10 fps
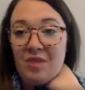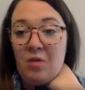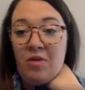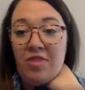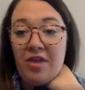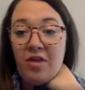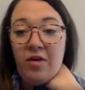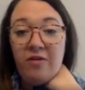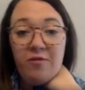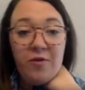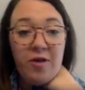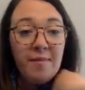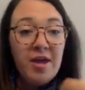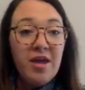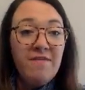Well, thank you guys for
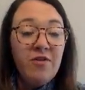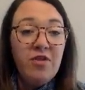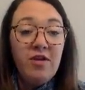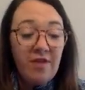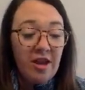coming. If you think of